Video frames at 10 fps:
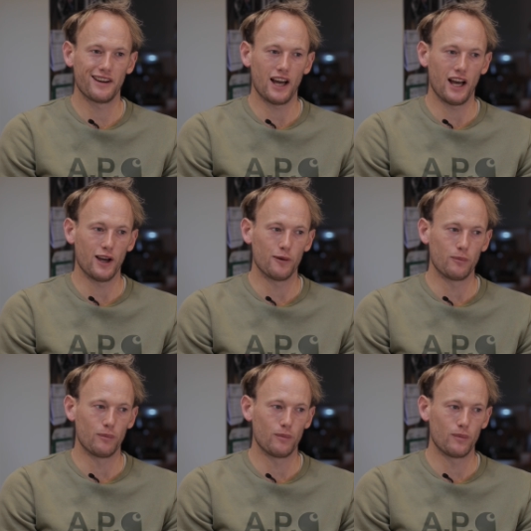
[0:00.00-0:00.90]

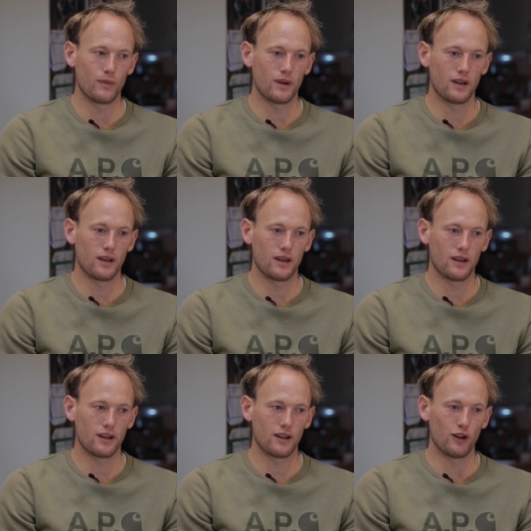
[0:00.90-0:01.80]
um,
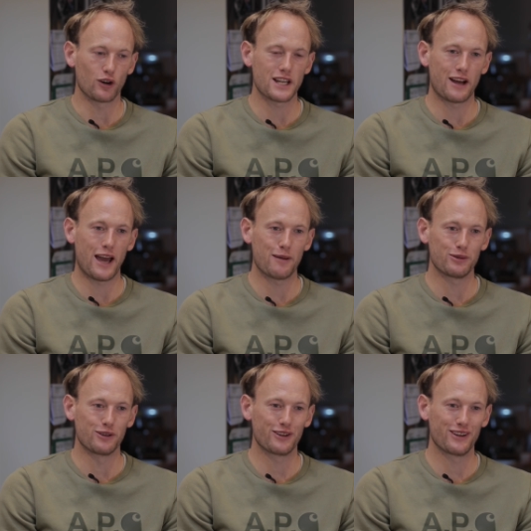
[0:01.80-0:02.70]
lockdown
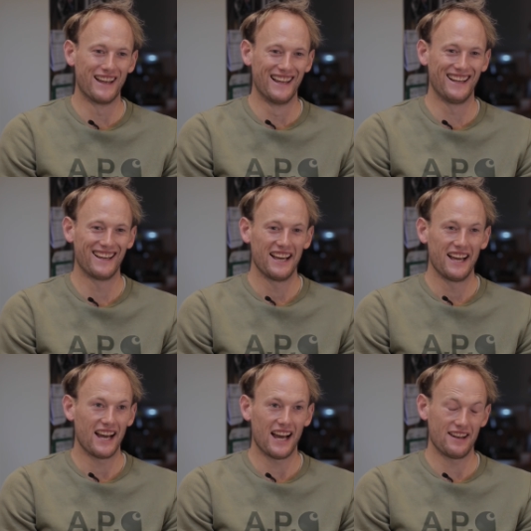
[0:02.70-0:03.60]
happened,
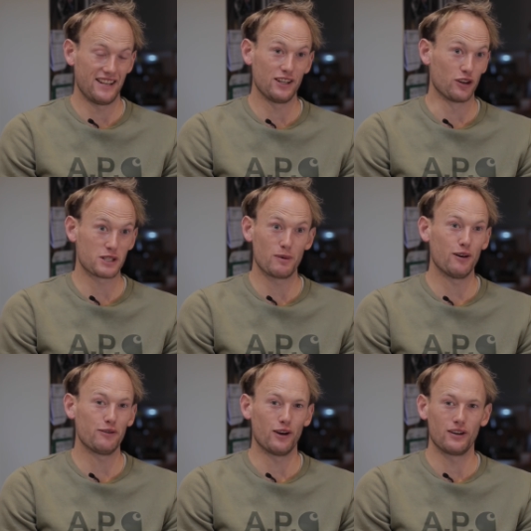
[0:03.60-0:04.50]
and he got a
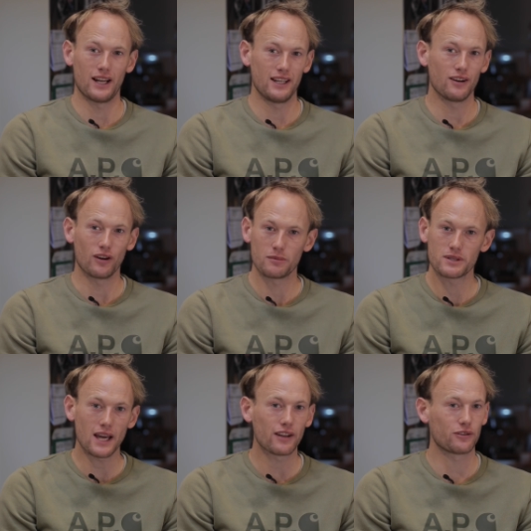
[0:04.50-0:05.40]
smartphone, and he got
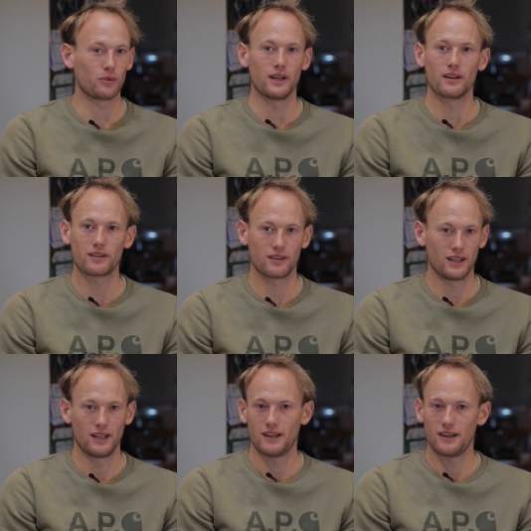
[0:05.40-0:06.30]
obsessed with
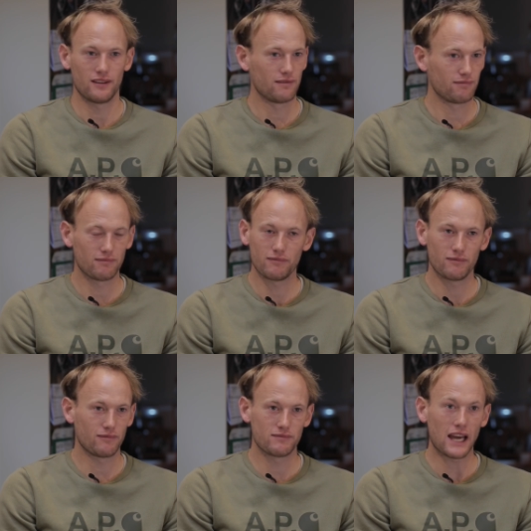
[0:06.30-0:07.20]

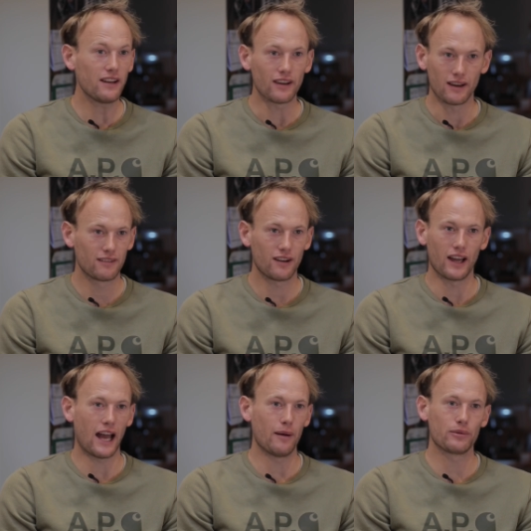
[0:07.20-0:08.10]
data,
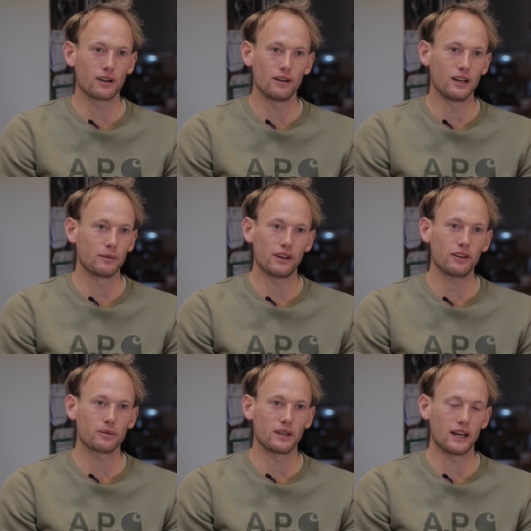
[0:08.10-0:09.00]
like absolutely
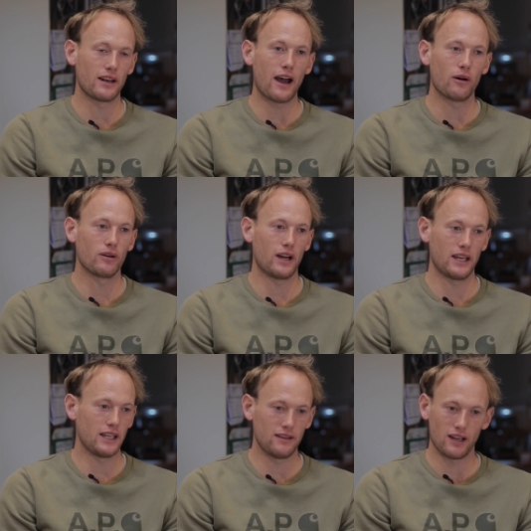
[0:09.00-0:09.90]
obsessed with it. And now,
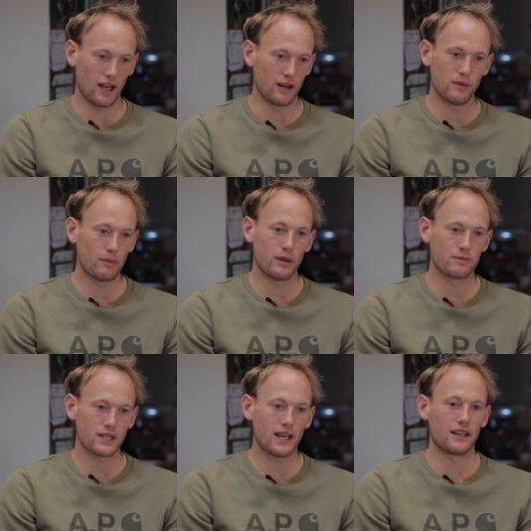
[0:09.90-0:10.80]
and he, I remember
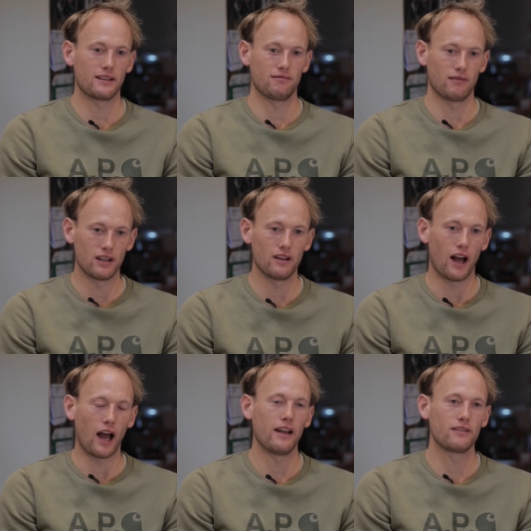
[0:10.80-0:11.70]
him saying,
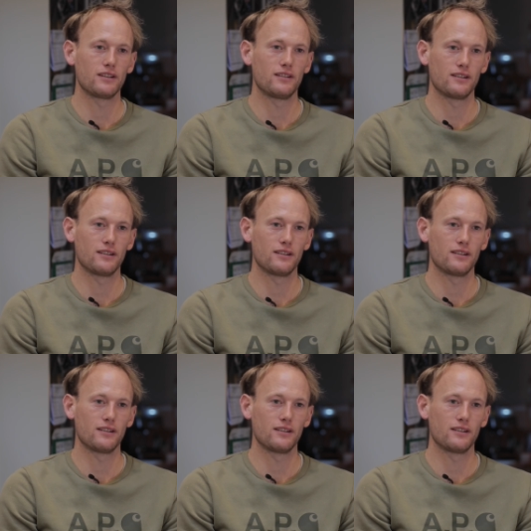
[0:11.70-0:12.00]
I